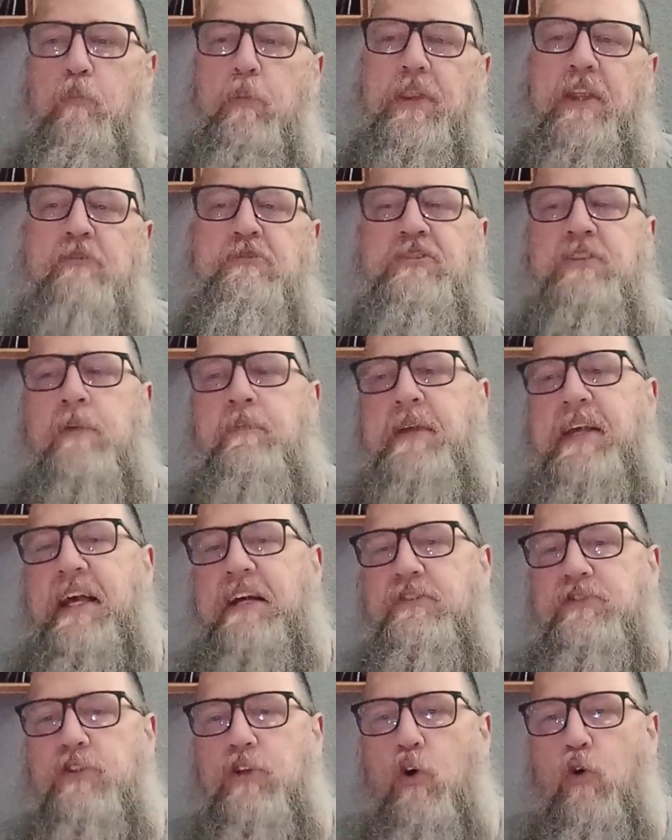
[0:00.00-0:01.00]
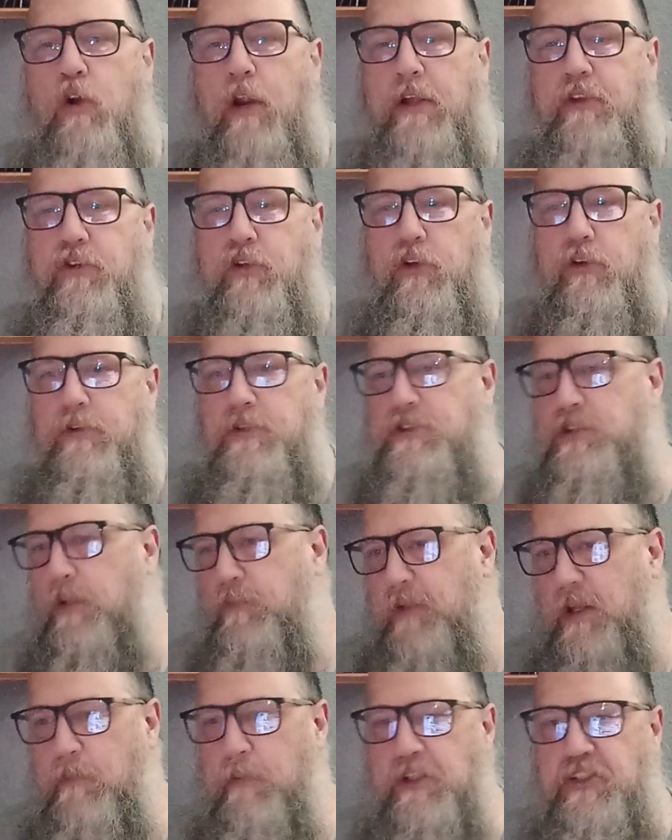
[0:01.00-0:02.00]
But there was something else going on too,
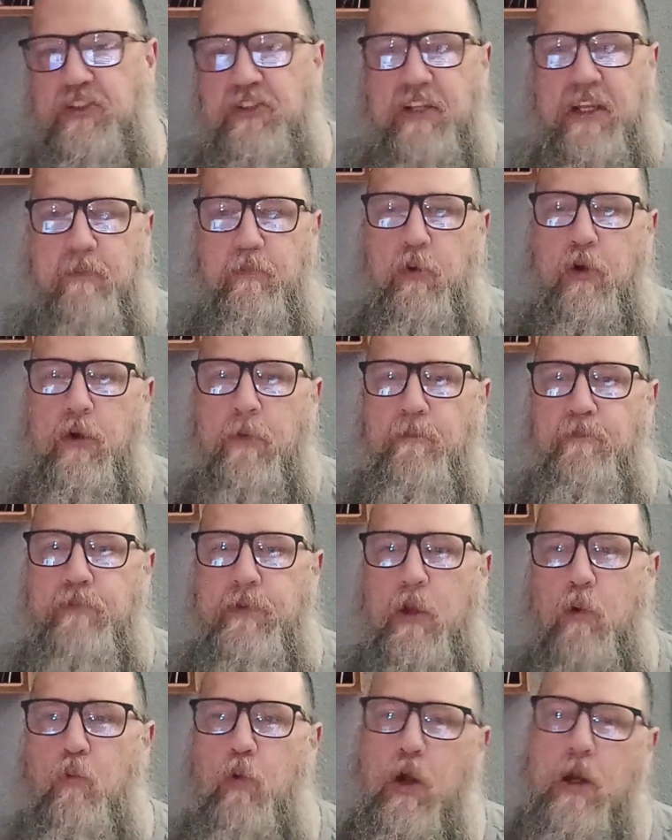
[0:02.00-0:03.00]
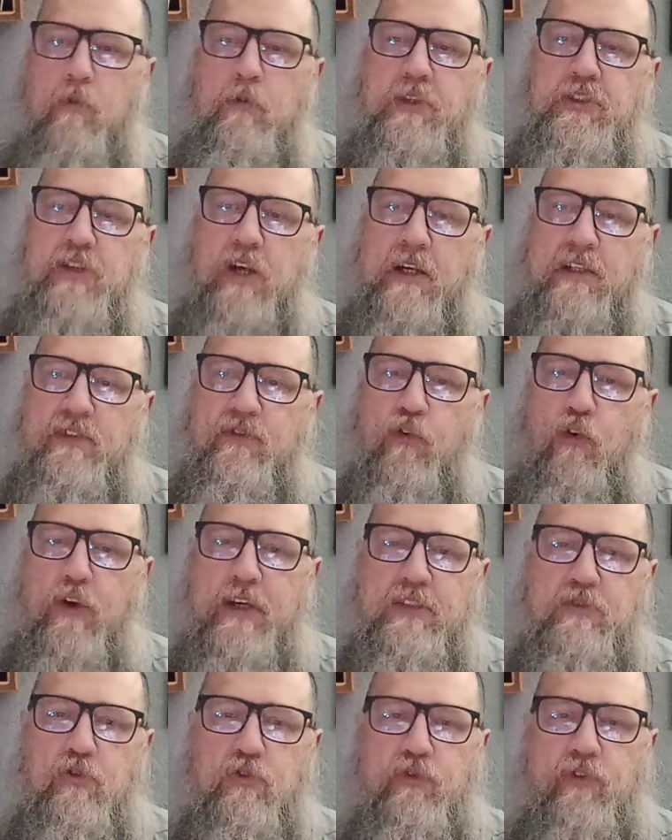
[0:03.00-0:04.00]
something much deeper. Working with John's
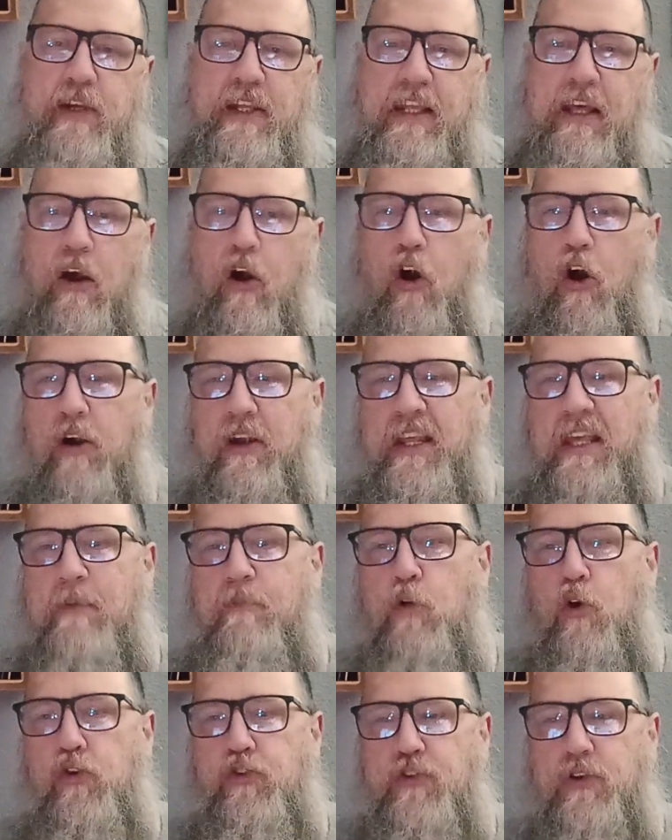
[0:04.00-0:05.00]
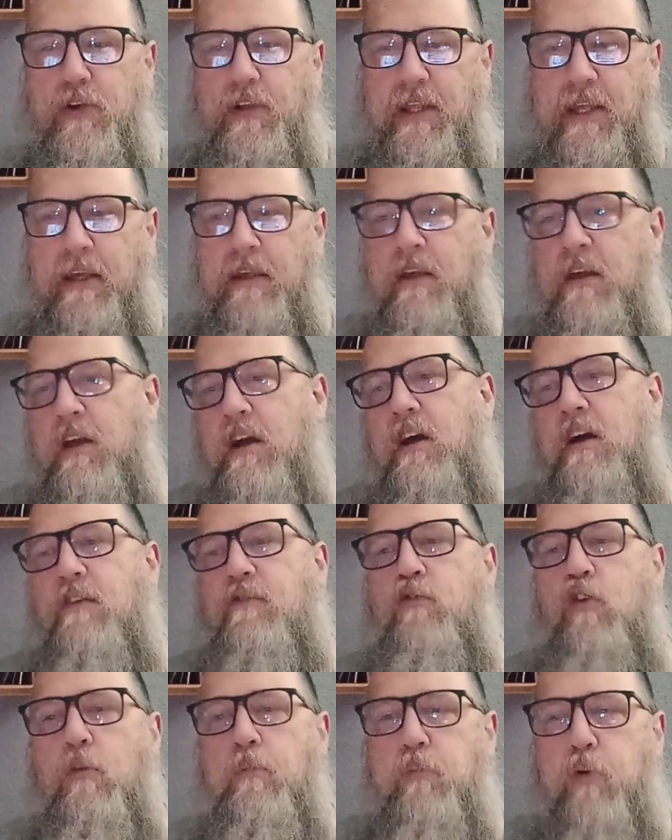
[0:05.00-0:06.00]
voice was really hard emotionally
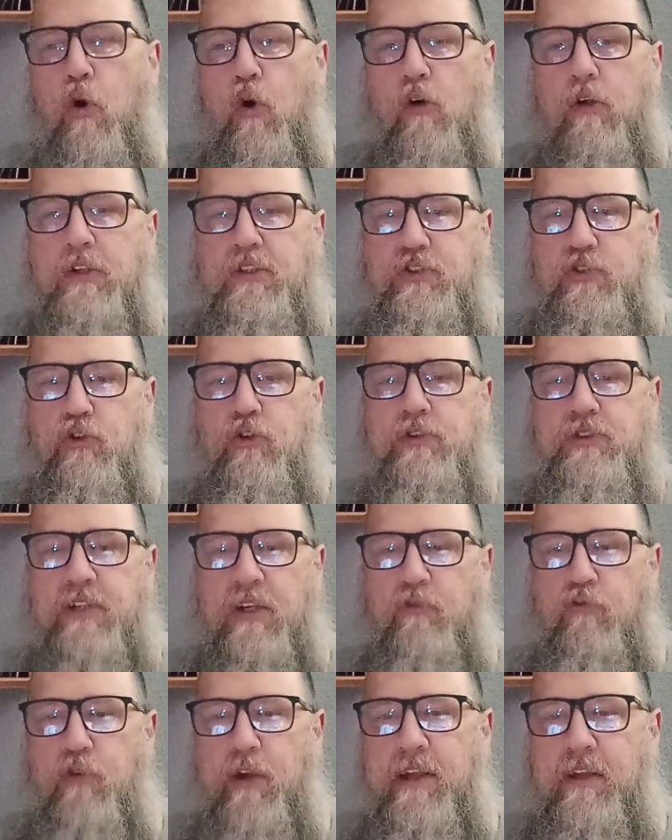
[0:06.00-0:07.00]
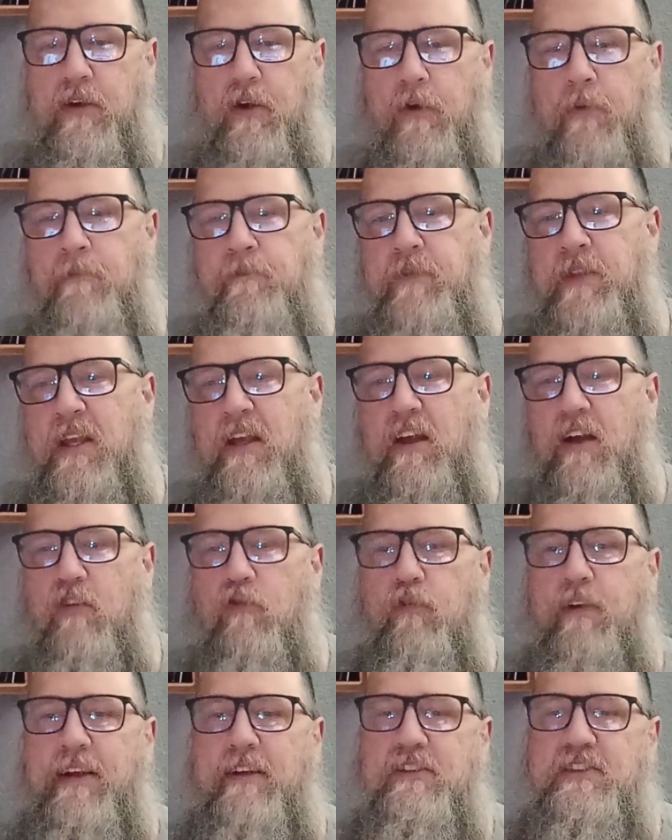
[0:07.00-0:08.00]
for Paul, George, and Ringo.
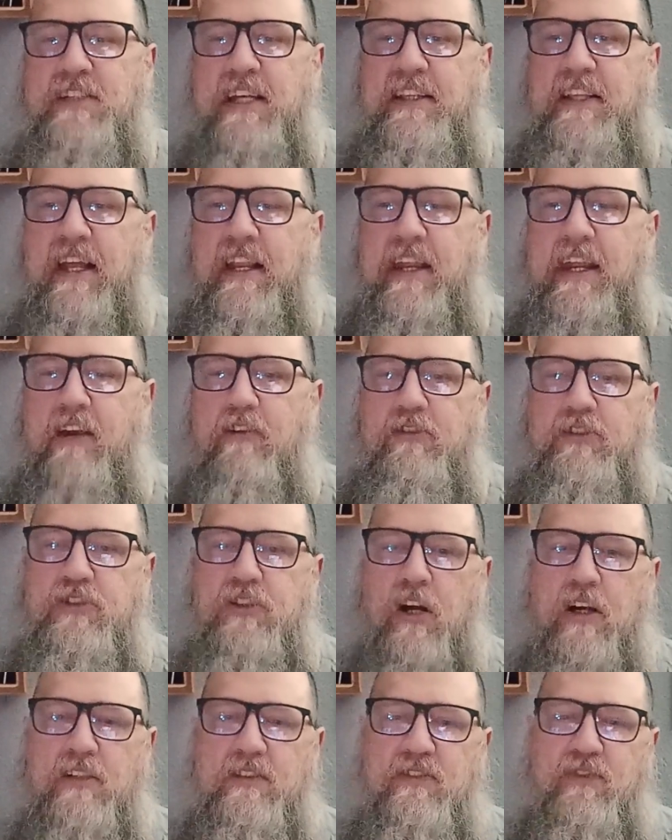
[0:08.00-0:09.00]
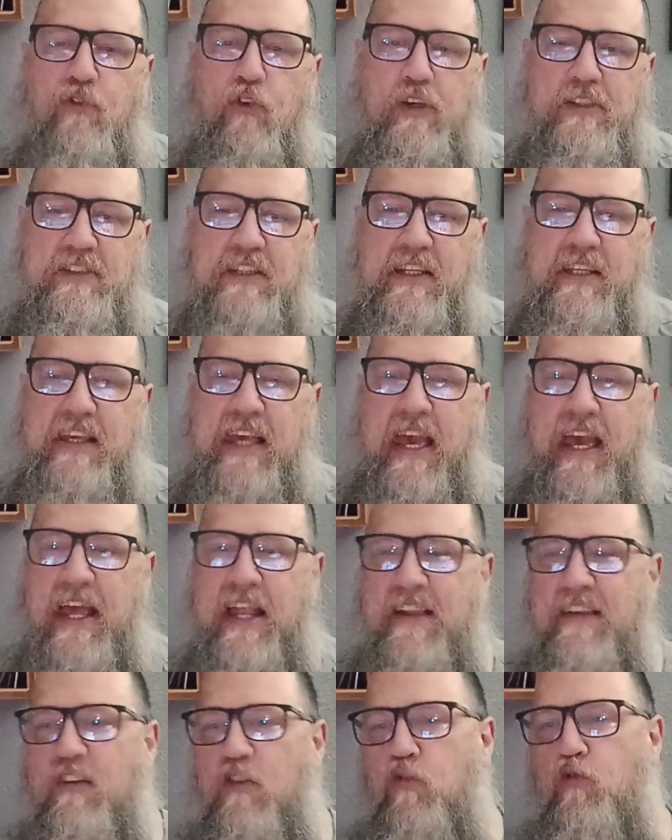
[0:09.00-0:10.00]
Ringo said that hearing John's voice
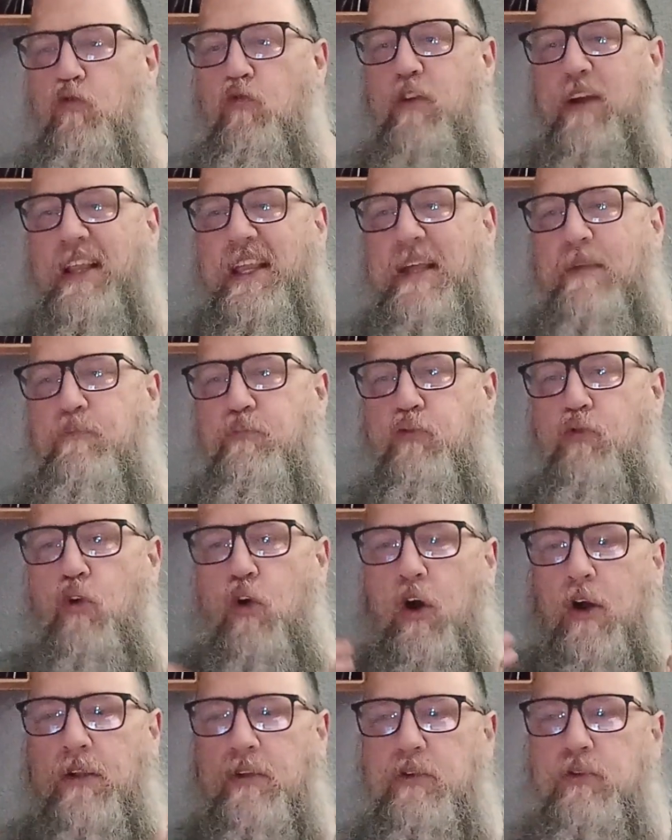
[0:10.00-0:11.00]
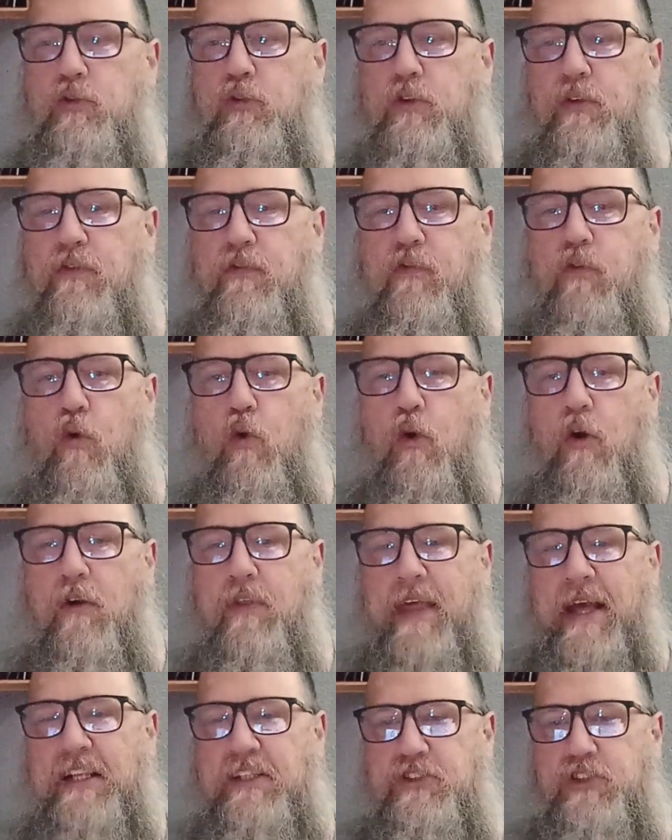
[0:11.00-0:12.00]
again really brought to the fore
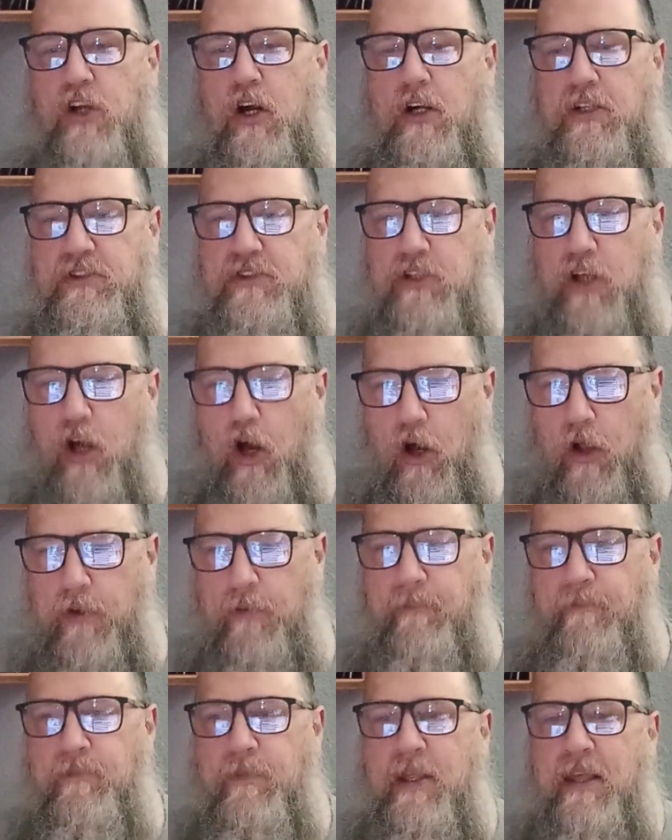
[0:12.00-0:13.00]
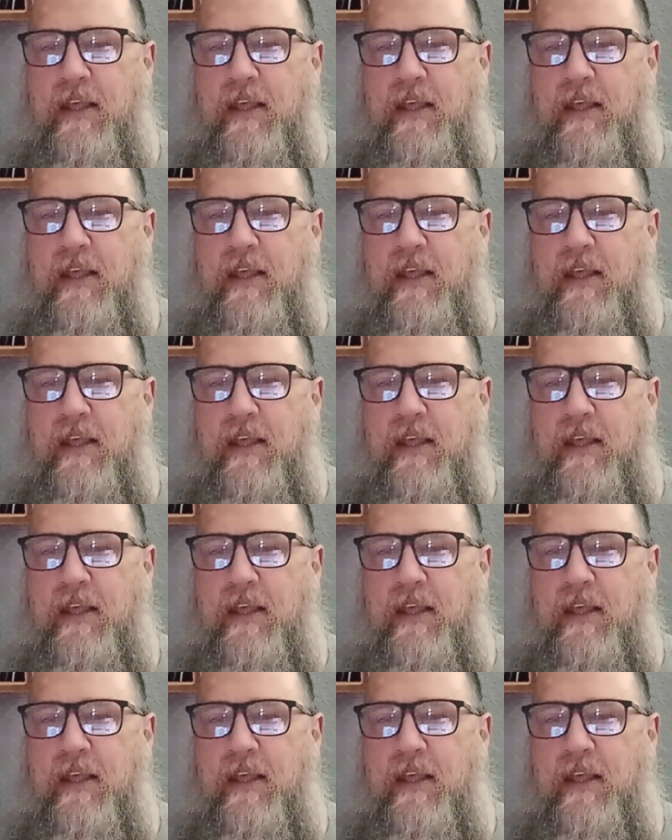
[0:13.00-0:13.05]
that John's gone.